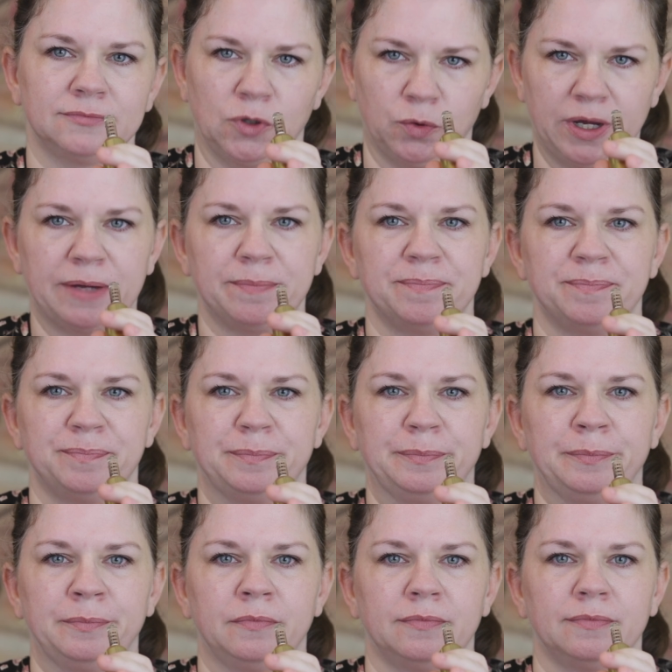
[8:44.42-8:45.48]
Okay,
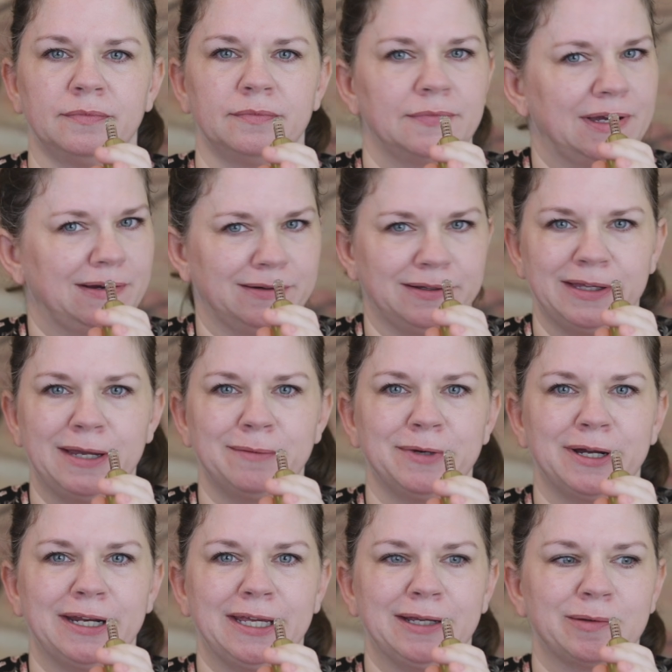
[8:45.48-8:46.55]
I really am
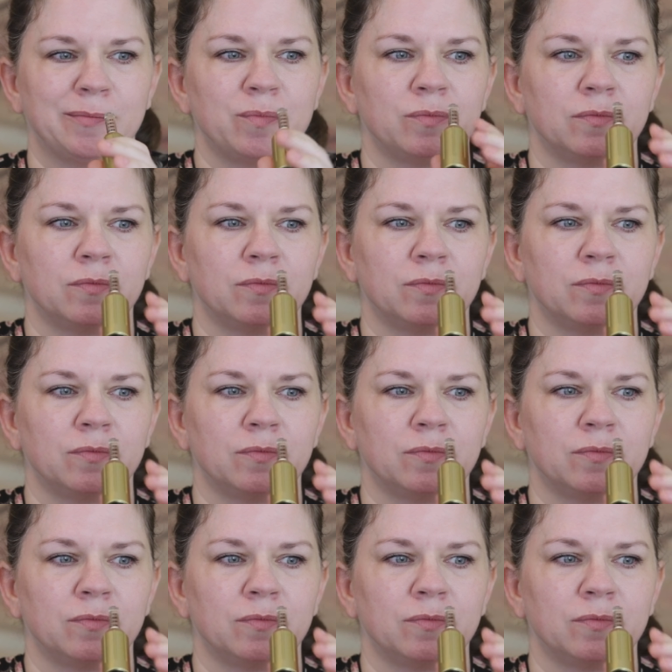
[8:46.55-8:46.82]
ready.